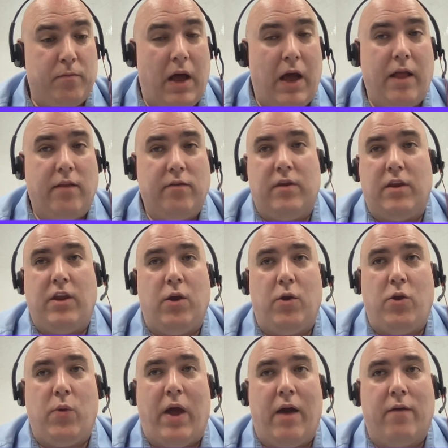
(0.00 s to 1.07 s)
minds that, you know,
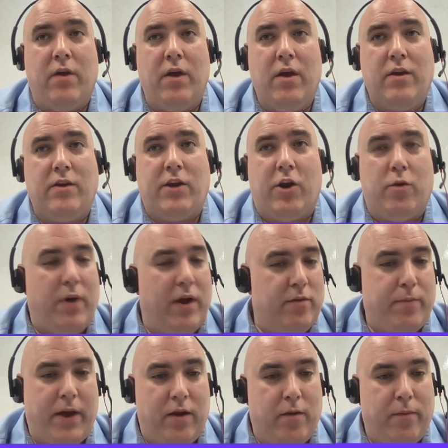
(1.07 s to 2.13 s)
you have terabytes,
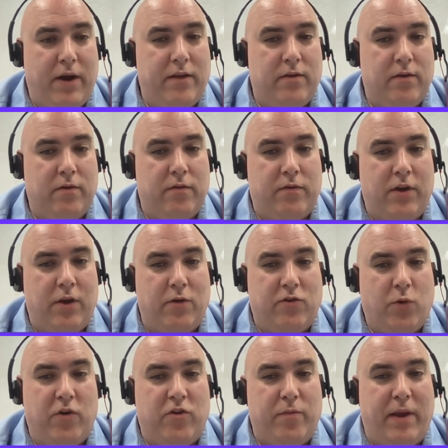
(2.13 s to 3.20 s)
petabytes of, you know,
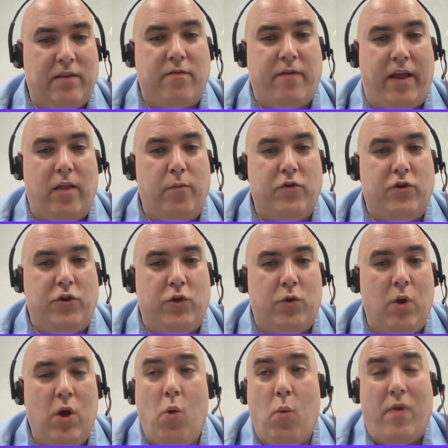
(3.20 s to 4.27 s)
storage space available to you,
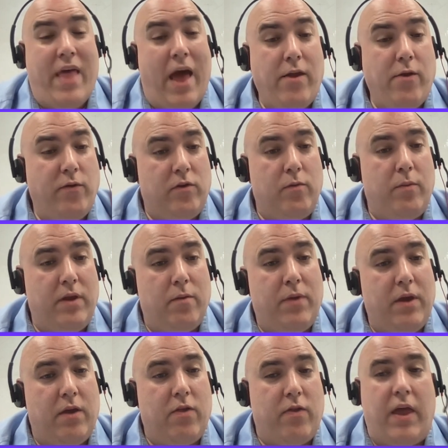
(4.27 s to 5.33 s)
when that used to be a
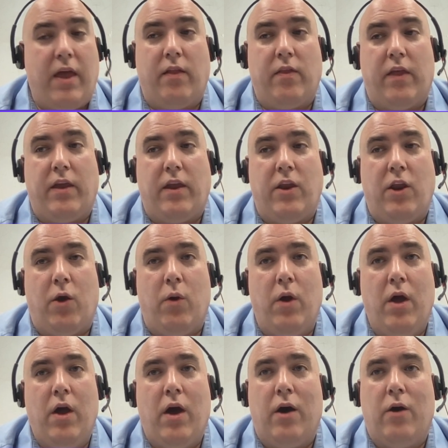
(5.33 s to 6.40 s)
big thing. Like, you know,
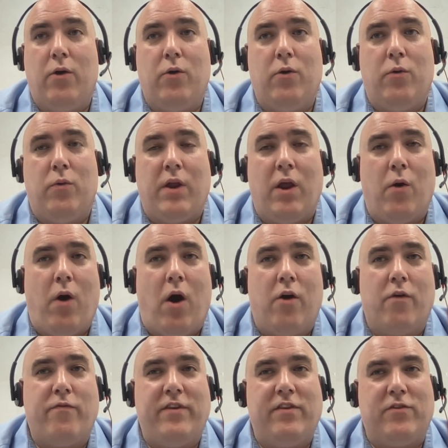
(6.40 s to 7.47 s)
oh, you know, our
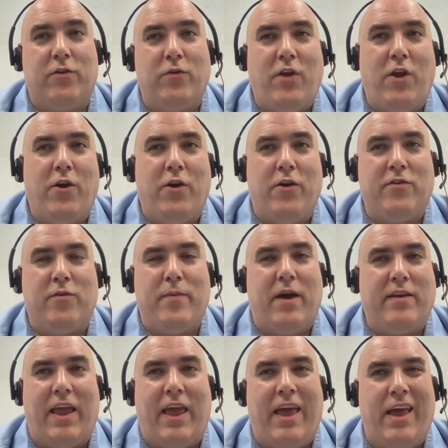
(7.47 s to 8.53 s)
fiscal year is
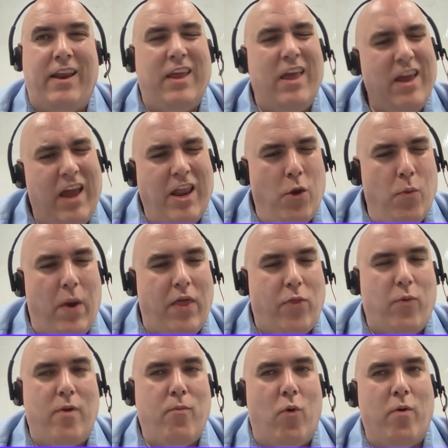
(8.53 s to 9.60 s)
about to end. Can you wait
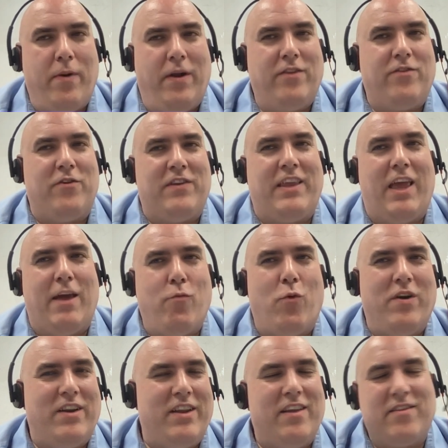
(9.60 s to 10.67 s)
3 more runs just to get more
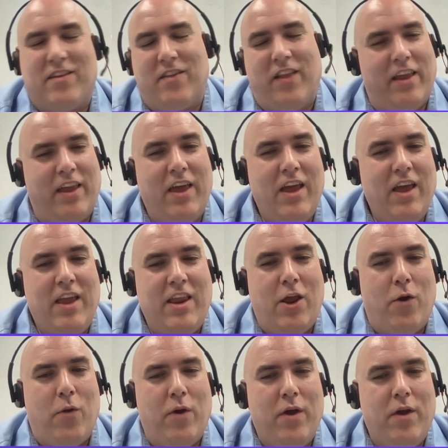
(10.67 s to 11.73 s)
disk? Like, you
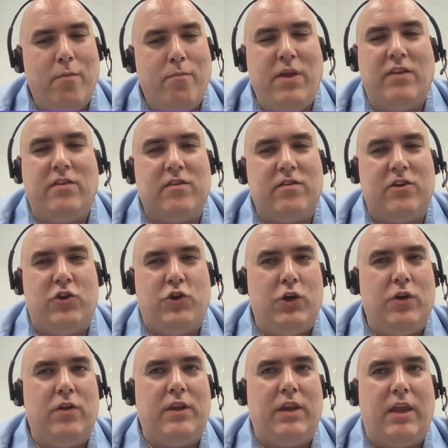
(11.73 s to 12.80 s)
know, business
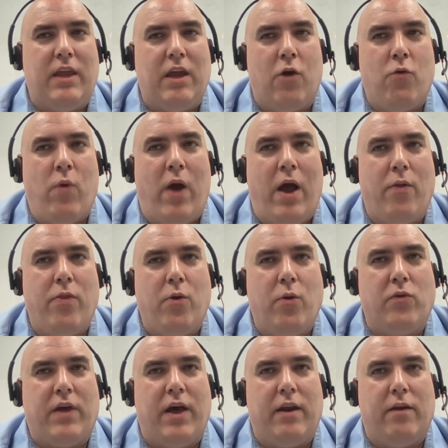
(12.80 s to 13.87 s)
agility around those
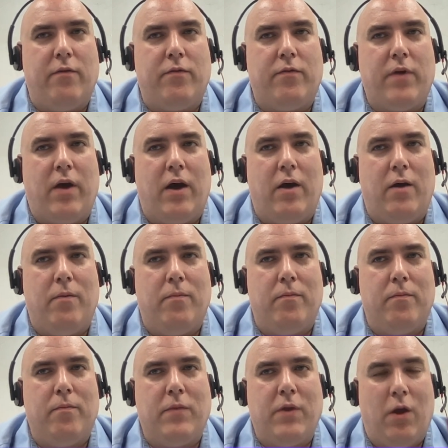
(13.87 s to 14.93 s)
kind of,
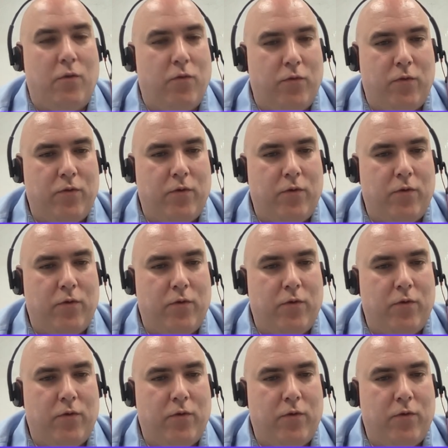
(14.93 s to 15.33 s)
you know,